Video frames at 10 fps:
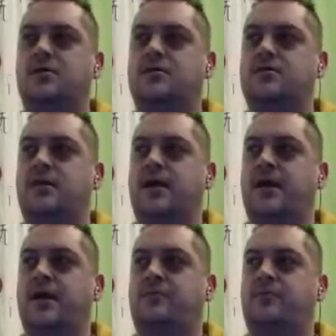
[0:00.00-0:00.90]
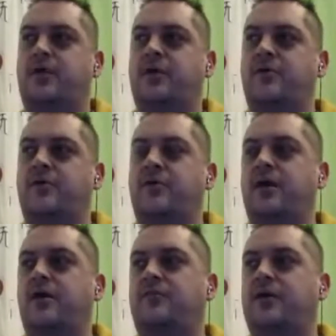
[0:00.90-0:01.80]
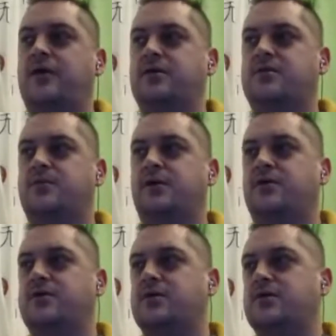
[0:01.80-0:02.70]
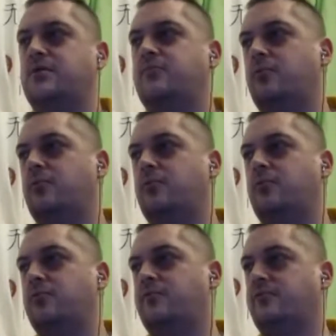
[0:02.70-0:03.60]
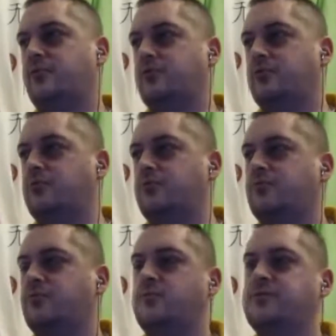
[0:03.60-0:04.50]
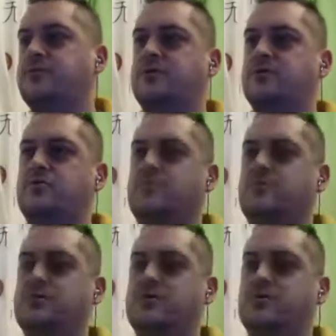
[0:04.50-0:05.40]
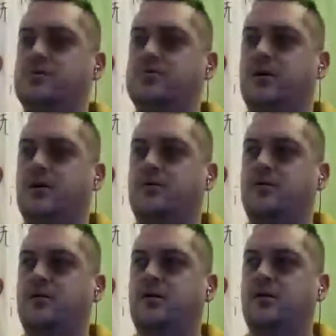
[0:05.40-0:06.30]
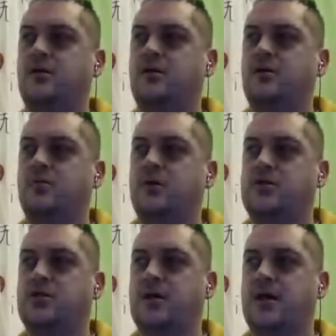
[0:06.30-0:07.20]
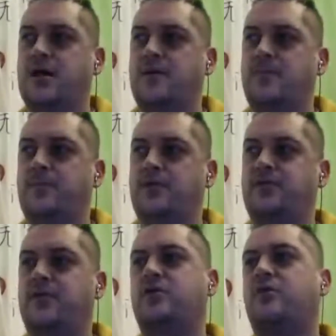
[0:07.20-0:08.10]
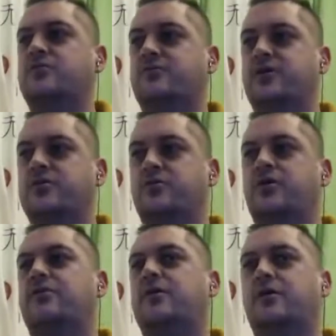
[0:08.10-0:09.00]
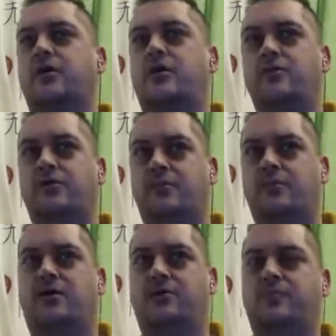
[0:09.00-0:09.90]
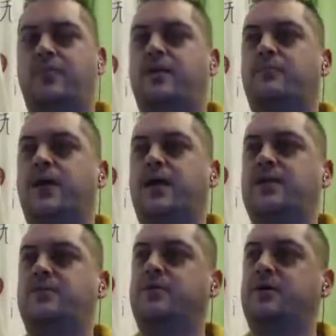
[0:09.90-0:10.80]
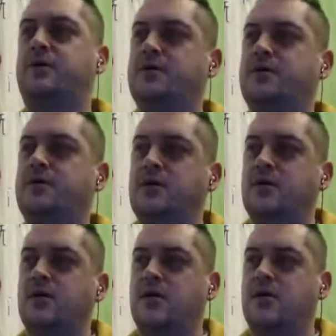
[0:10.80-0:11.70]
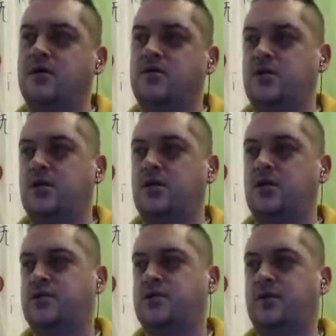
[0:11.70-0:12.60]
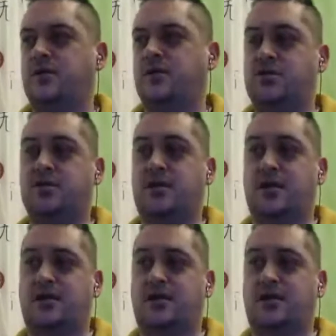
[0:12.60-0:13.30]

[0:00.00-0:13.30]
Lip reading: Other than that, I've had experiences. I've walked through crop circles as well, which very controversial. I think a lot of them are man-made, but the geometry in which they're